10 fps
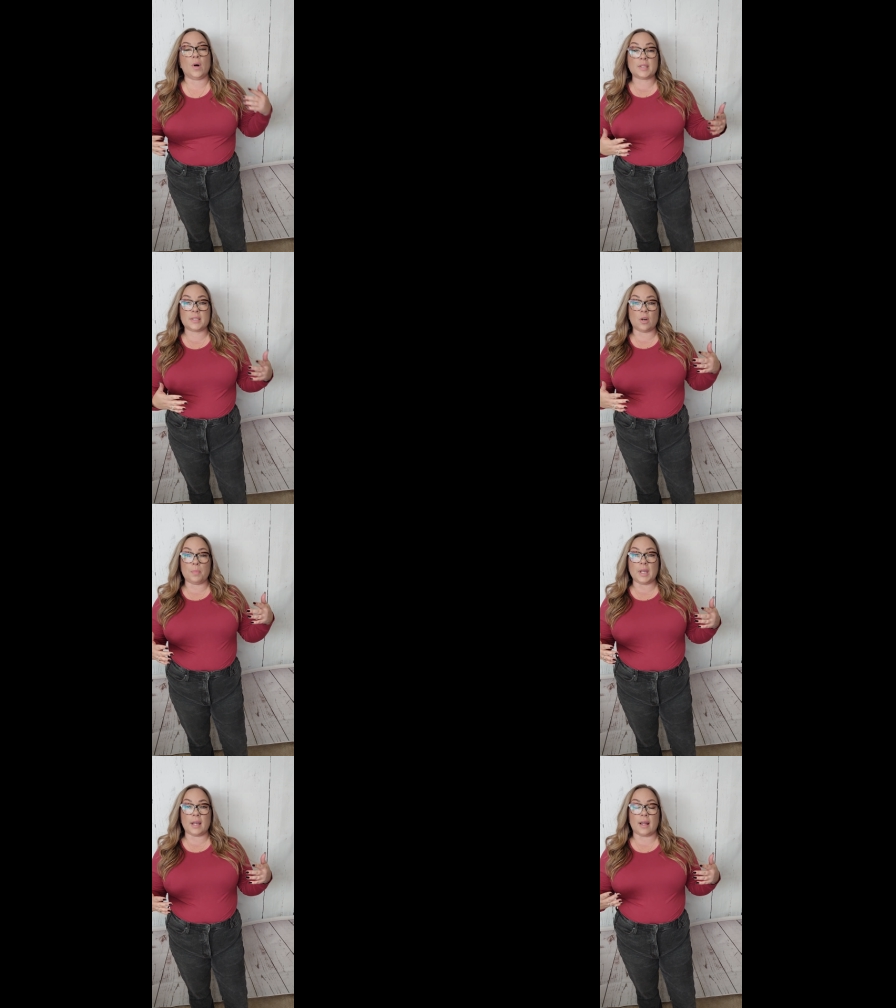while still
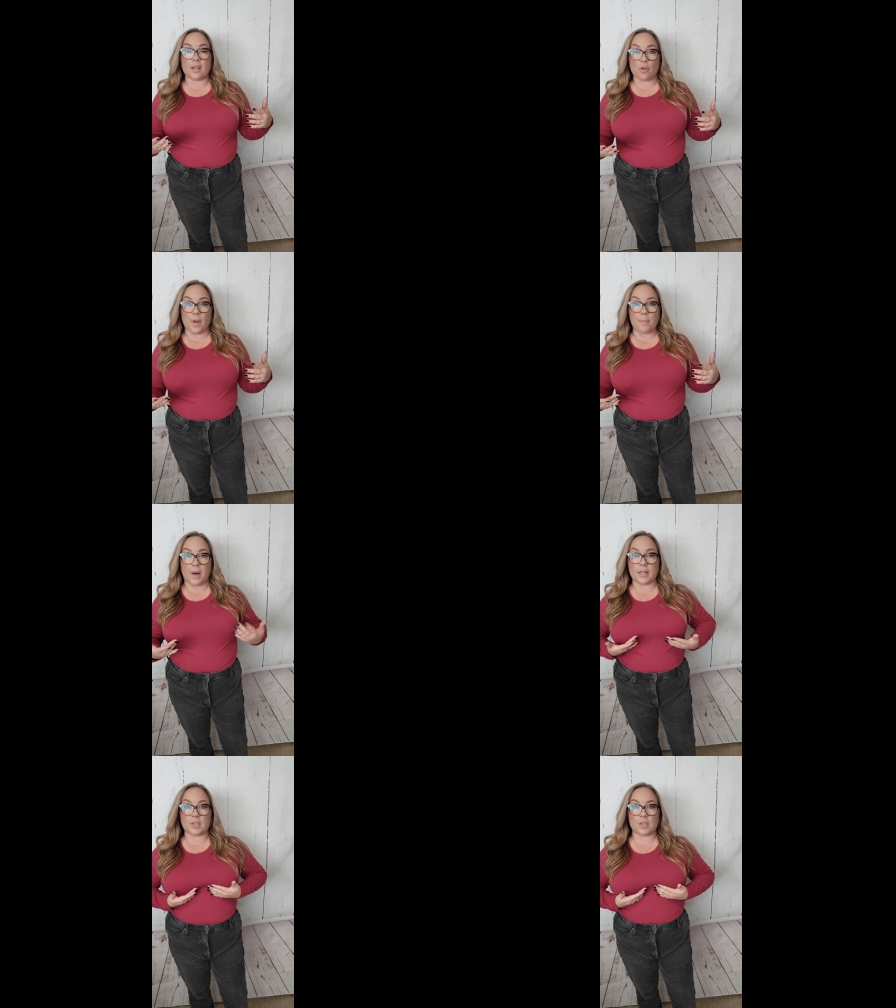being like a great
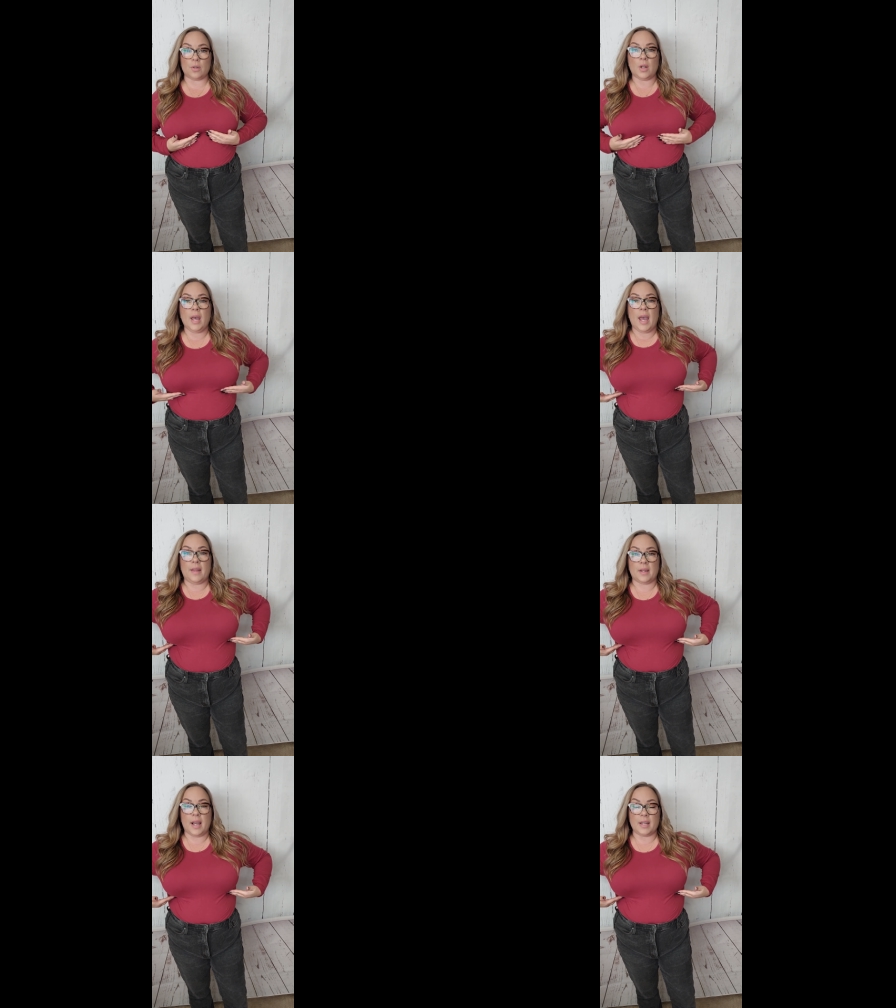bodysuit
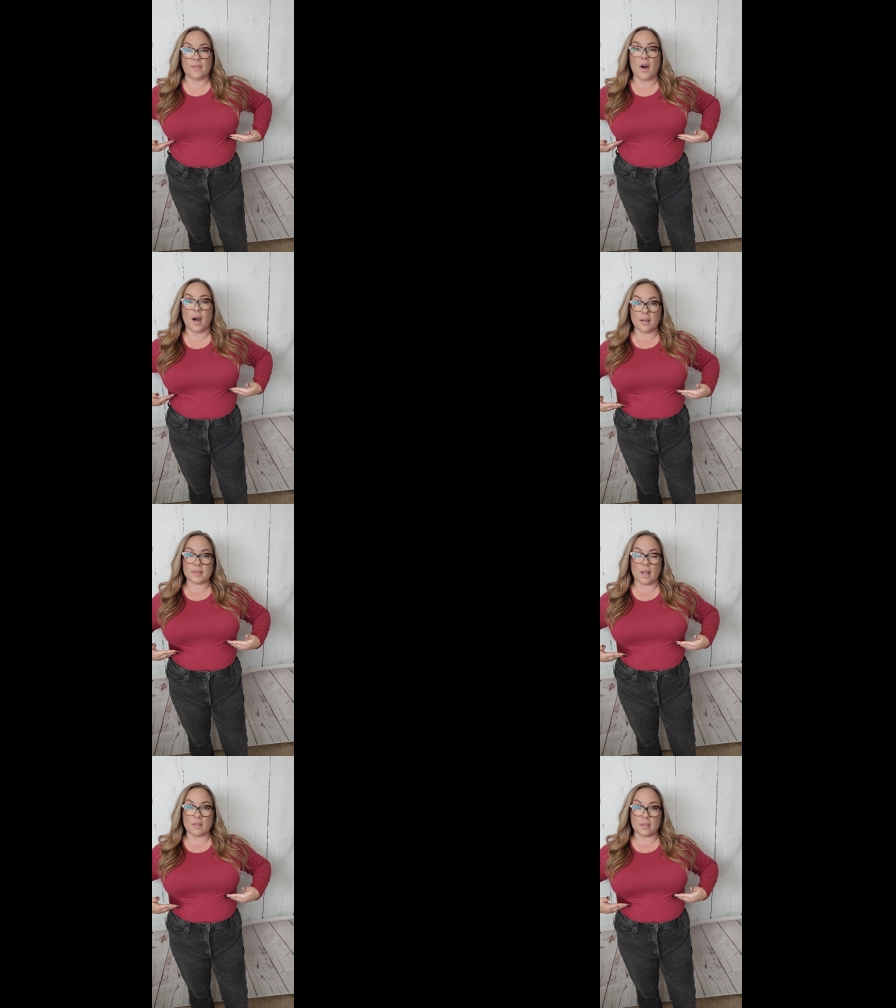and kind of
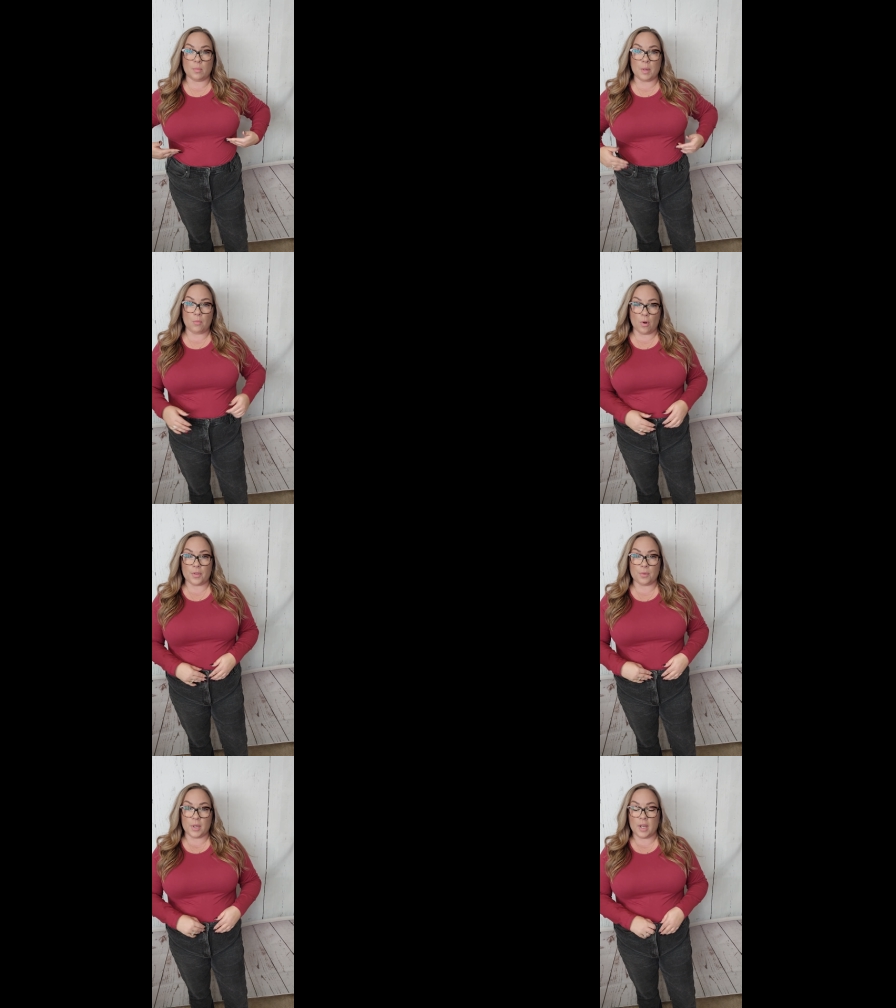hugs a little bit
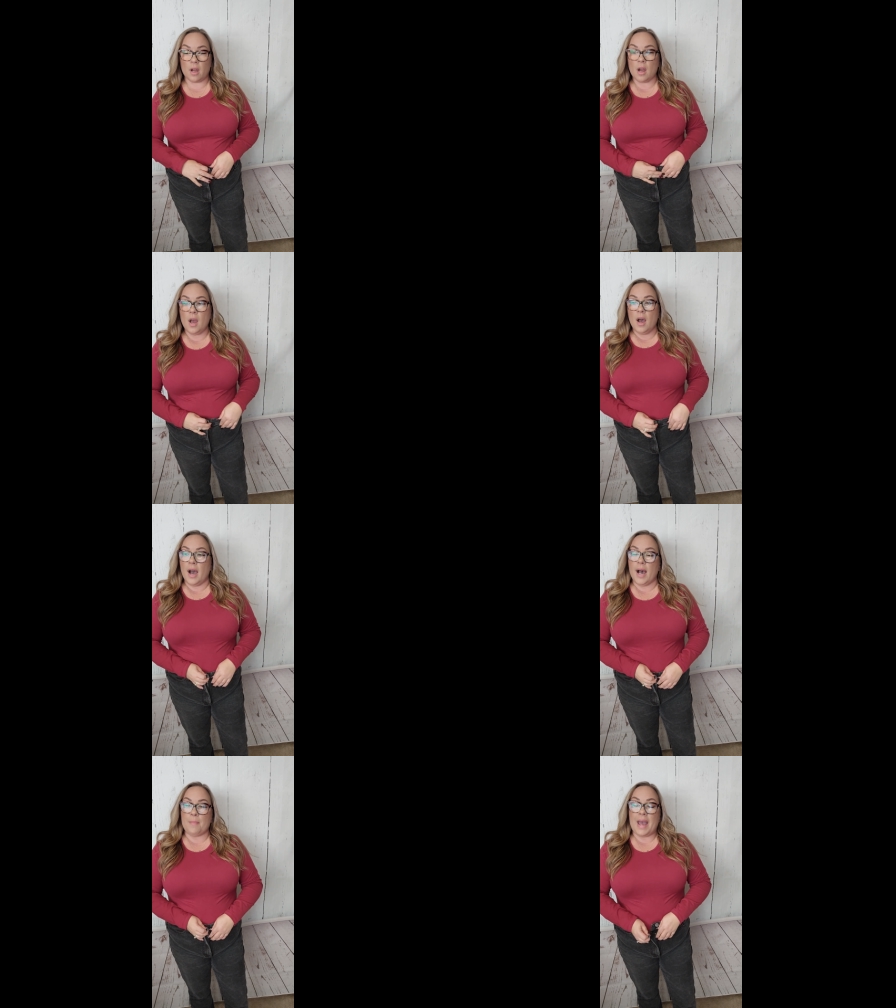more through here.
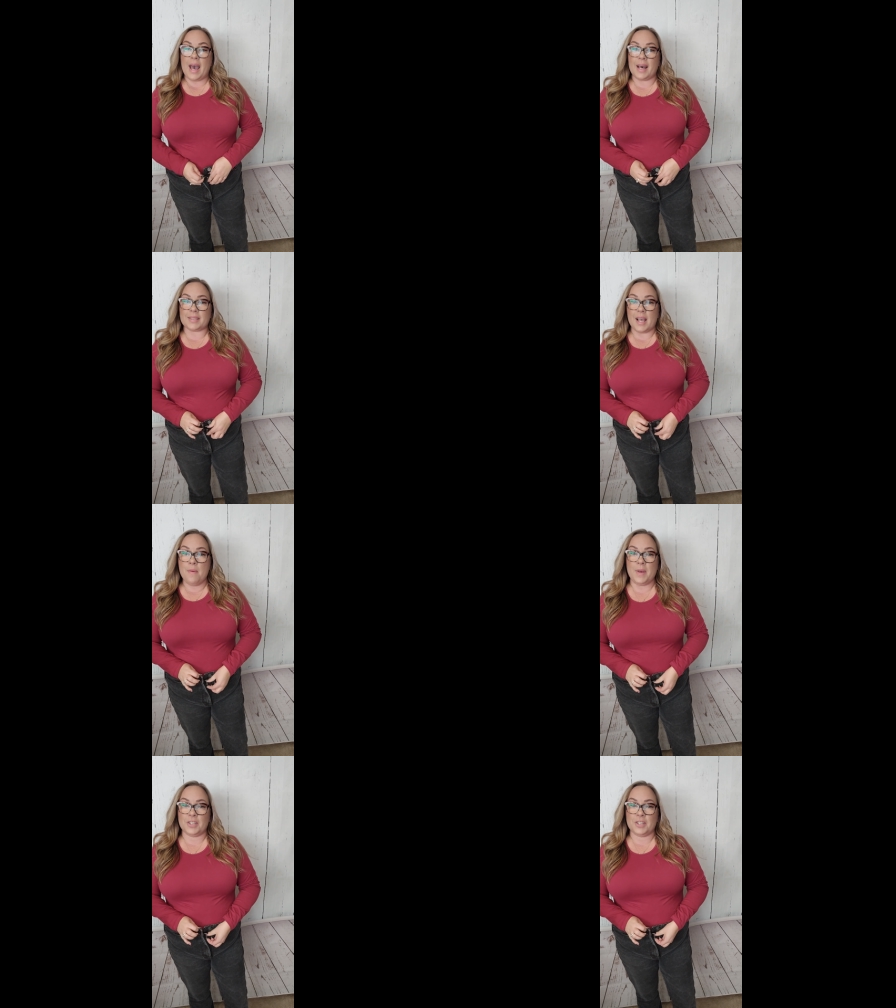Um, as I